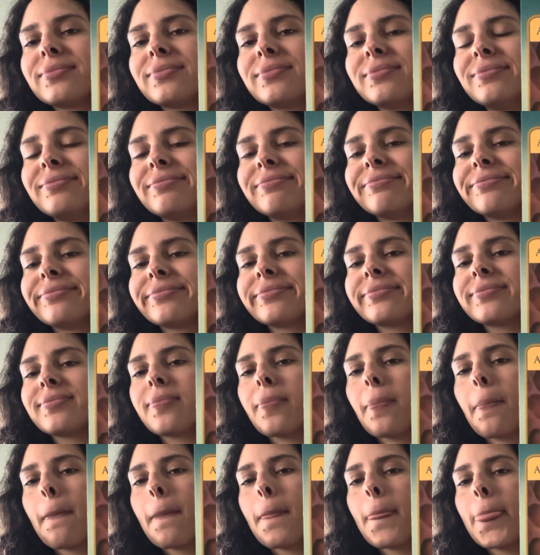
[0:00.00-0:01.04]
Mm
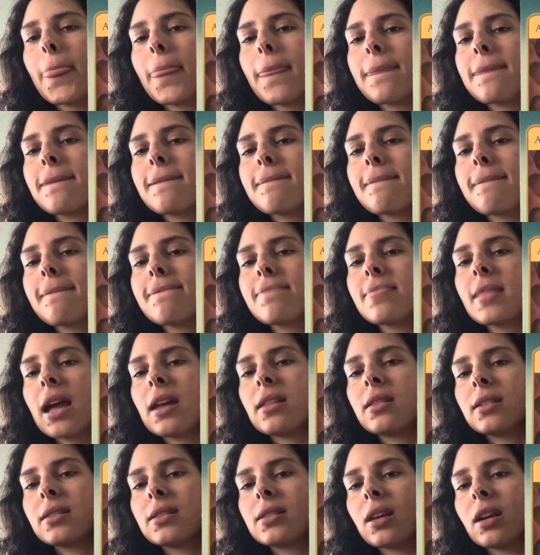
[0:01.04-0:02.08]

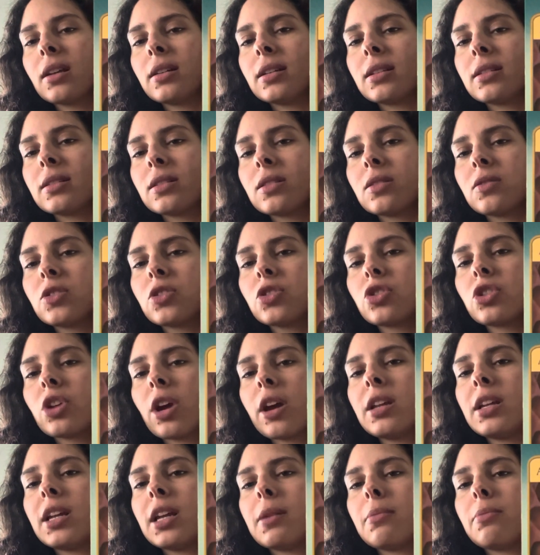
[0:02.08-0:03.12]
and the sun is
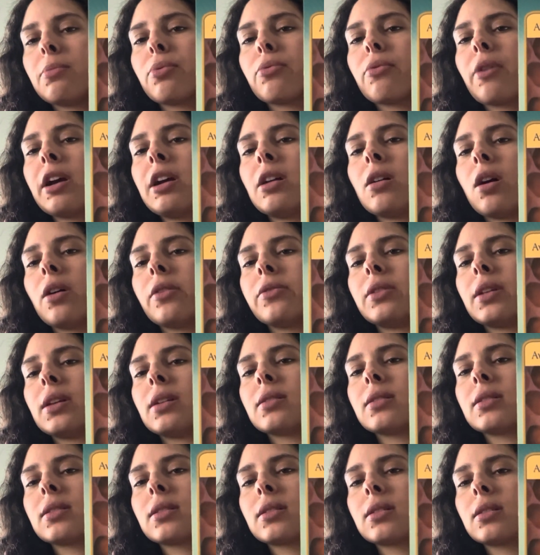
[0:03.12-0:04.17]
shining bright on
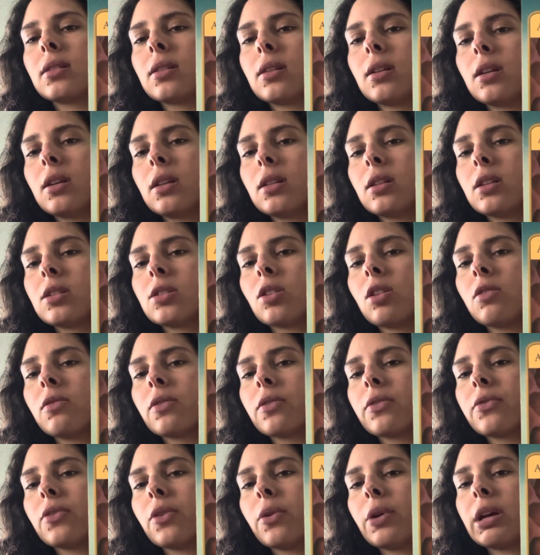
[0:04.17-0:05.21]
this this
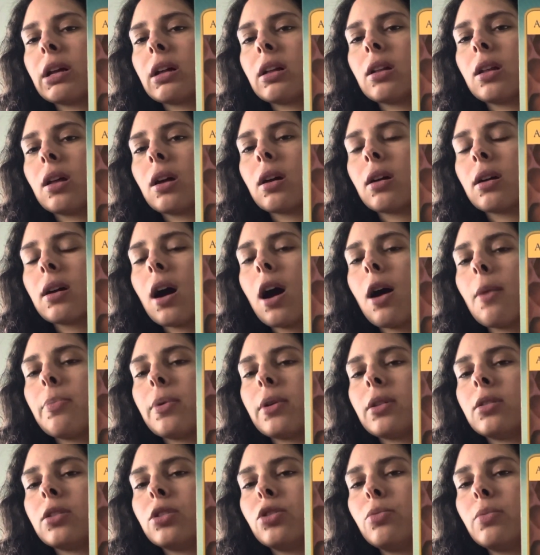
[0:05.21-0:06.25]
overflowing cup
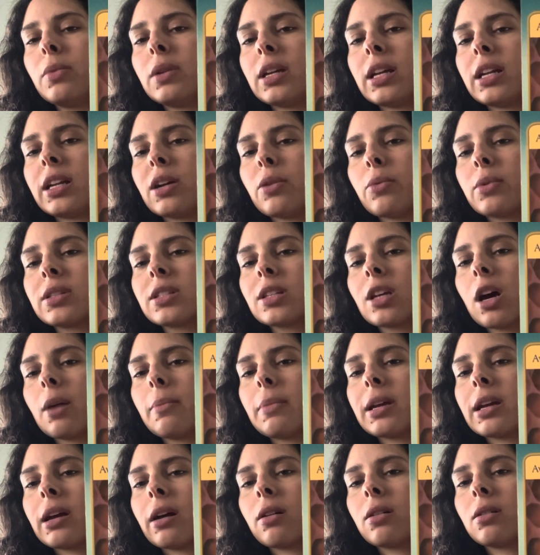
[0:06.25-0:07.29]
illuminating what's
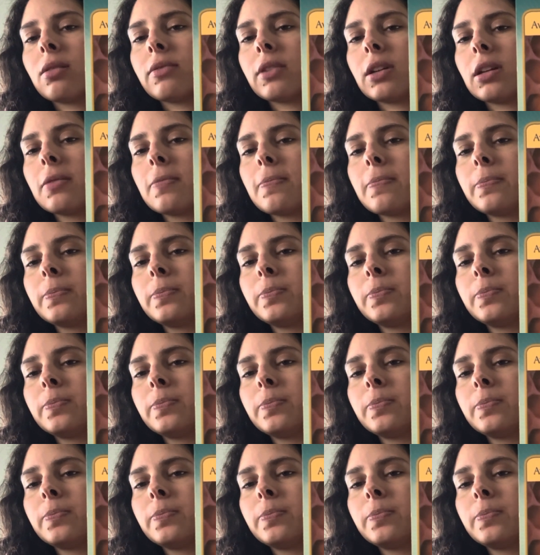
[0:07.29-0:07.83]
coming out of it